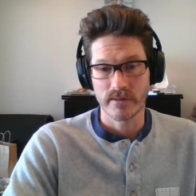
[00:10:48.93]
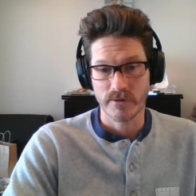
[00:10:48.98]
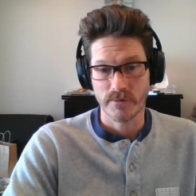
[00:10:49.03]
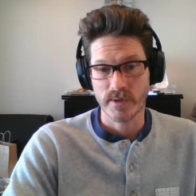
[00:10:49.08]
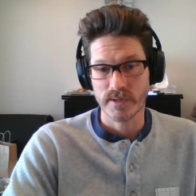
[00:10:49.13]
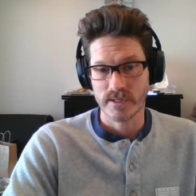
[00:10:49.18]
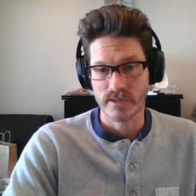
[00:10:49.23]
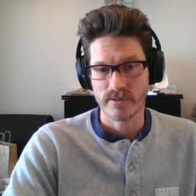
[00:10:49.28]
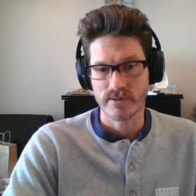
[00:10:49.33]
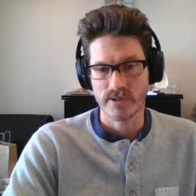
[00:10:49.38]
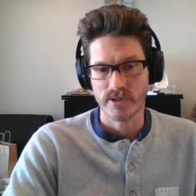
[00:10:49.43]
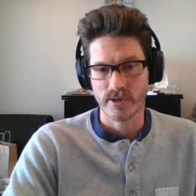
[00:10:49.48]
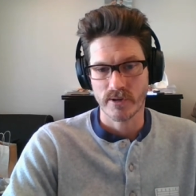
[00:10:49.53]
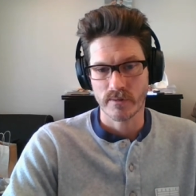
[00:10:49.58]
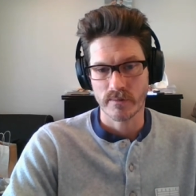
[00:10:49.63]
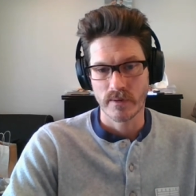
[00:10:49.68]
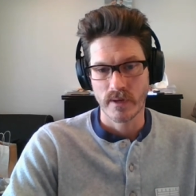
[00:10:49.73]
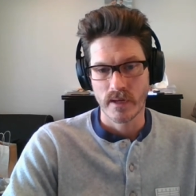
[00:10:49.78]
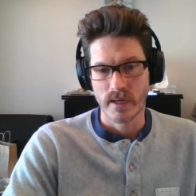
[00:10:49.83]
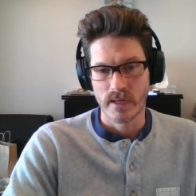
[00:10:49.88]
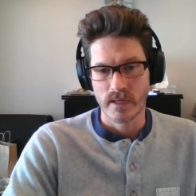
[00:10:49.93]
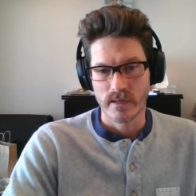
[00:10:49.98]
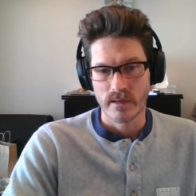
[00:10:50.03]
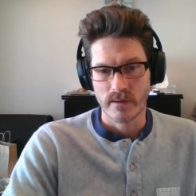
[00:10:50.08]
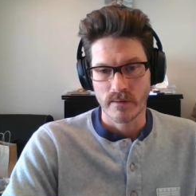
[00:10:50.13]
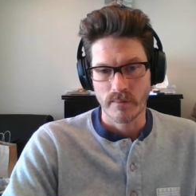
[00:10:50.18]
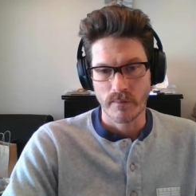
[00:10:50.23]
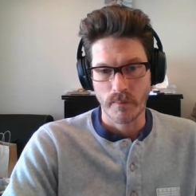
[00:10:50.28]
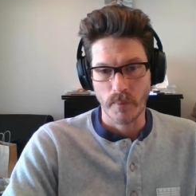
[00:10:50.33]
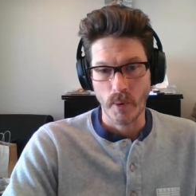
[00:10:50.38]

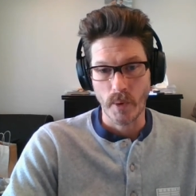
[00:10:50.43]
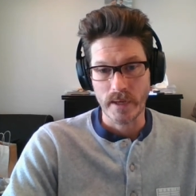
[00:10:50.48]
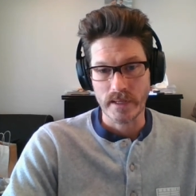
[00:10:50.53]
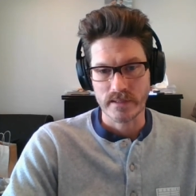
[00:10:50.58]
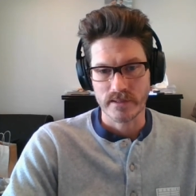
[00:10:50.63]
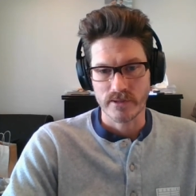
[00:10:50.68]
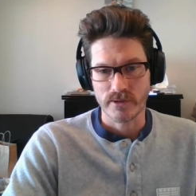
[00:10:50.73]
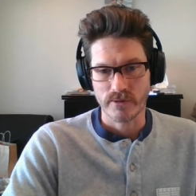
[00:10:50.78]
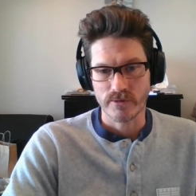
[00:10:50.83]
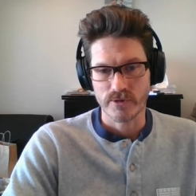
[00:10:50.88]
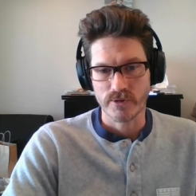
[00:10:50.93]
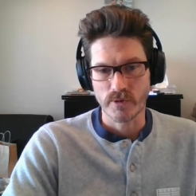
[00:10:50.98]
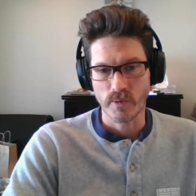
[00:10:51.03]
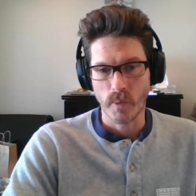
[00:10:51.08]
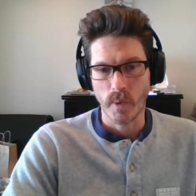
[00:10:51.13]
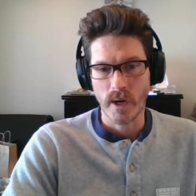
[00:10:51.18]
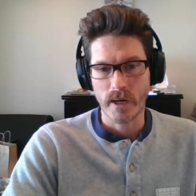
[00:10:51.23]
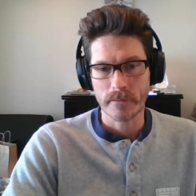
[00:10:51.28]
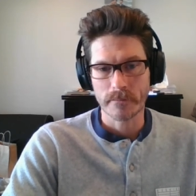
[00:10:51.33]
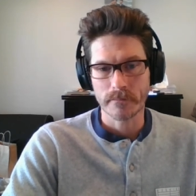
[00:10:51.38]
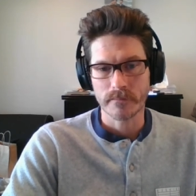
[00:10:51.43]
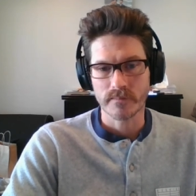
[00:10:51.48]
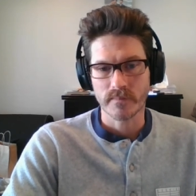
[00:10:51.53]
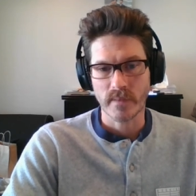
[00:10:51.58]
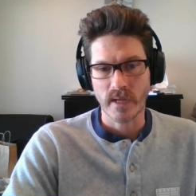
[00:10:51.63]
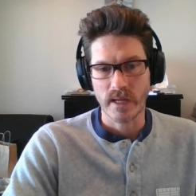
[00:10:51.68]
300.021.